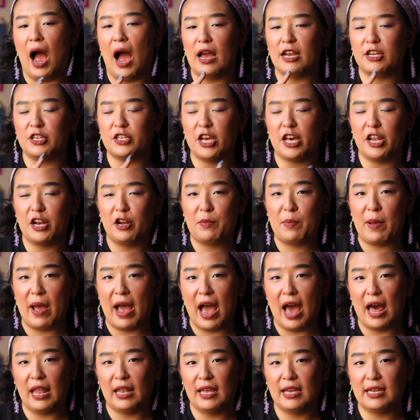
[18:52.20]
eyeshadow
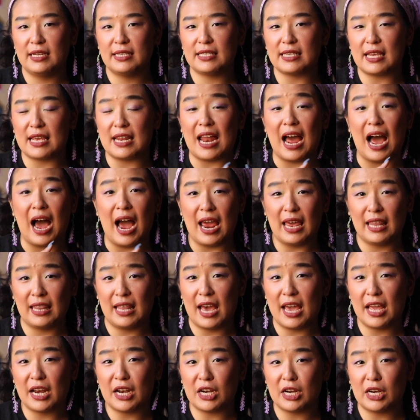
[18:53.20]
palettes and
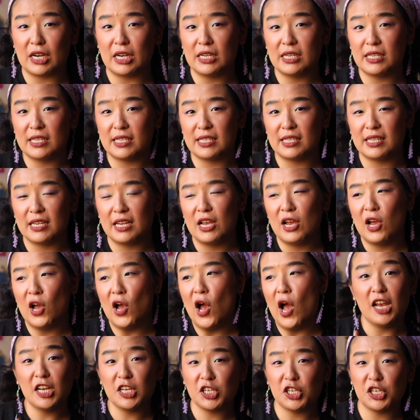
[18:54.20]
eyeliners,
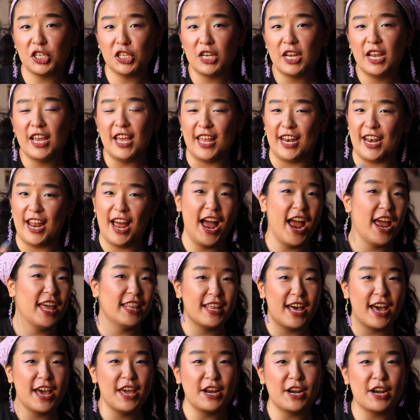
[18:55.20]
blush and
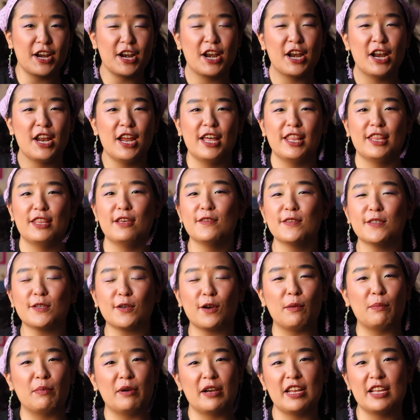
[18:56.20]
highlighter,
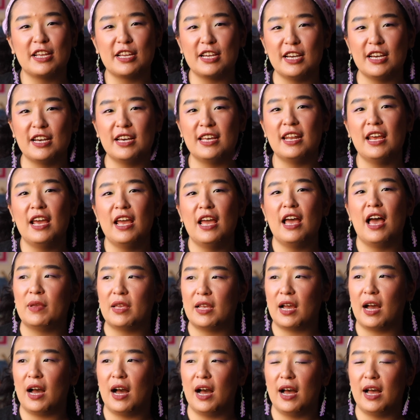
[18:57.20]
those are all pretty good,
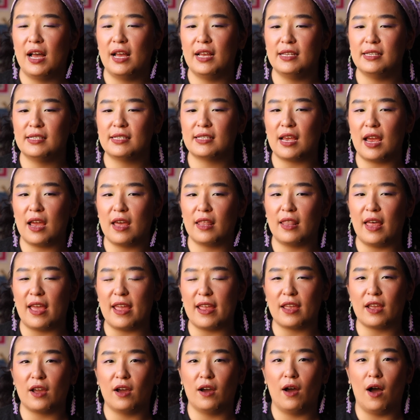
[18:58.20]
because
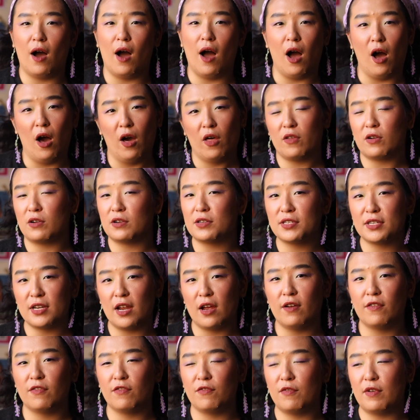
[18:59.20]
like other
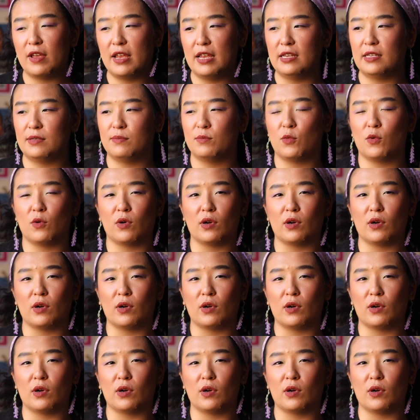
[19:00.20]
stuff is